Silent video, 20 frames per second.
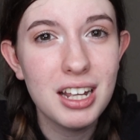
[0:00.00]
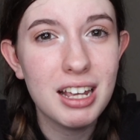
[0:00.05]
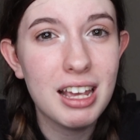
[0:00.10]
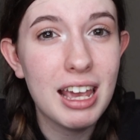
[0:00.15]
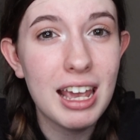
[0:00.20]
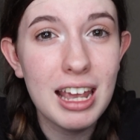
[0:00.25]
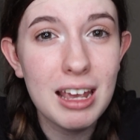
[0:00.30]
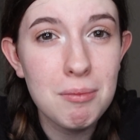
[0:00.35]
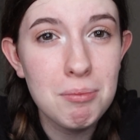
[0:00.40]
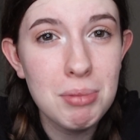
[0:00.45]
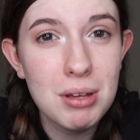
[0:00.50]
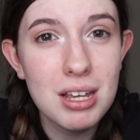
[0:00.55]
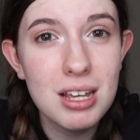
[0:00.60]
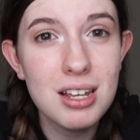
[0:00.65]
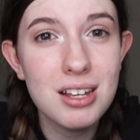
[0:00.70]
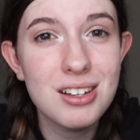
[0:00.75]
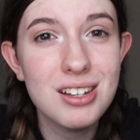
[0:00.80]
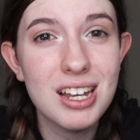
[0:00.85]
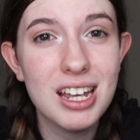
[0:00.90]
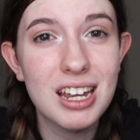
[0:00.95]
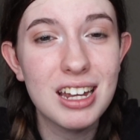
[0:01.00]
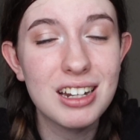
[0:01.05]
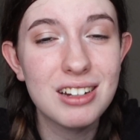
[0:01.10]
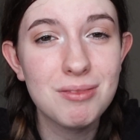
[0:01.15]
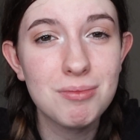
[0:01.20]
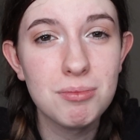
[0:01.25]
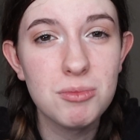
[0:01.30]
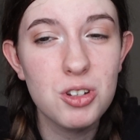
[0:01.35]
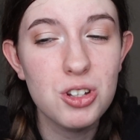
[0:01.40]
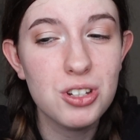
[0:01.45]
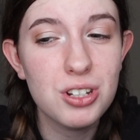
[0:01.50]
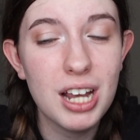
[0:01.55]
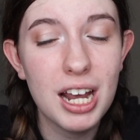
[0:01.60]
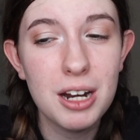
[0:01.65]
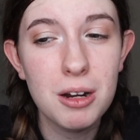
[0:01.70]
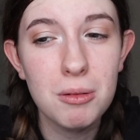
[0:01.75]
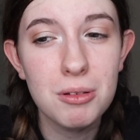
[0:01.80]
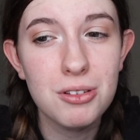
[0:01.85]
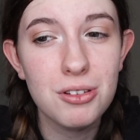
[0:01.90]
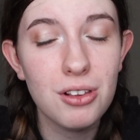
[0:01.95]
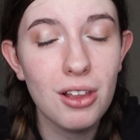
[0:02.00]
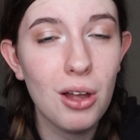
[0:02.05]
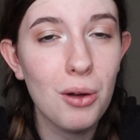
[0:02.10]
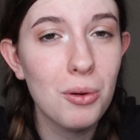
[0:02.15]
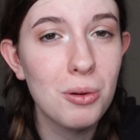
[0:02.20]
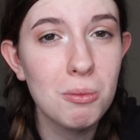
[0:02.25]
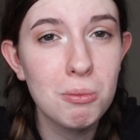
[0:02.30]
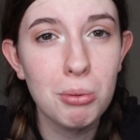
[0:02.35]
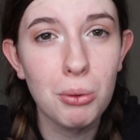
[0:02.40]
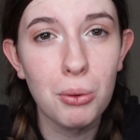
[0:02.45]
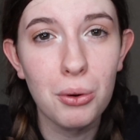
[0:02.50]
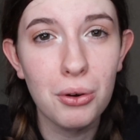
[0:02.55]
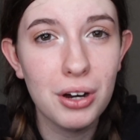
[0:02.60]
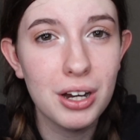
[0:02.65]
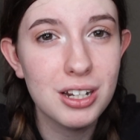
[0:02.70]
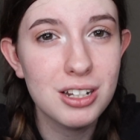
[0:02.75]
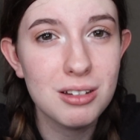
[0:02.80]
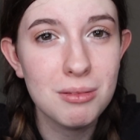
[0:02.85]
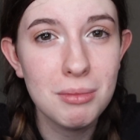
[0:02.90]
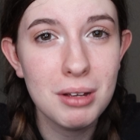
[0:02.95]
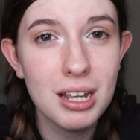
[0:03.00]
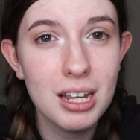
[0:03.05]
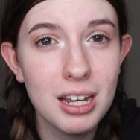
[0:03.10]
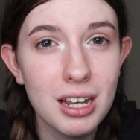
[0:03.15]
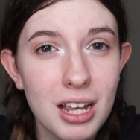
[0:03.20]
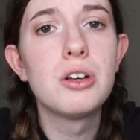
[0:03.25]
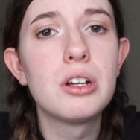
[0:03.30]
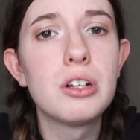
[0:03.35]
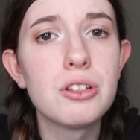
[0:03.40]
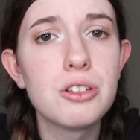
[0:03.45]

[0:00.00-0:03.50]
Campy and just kind of slow and boring to me.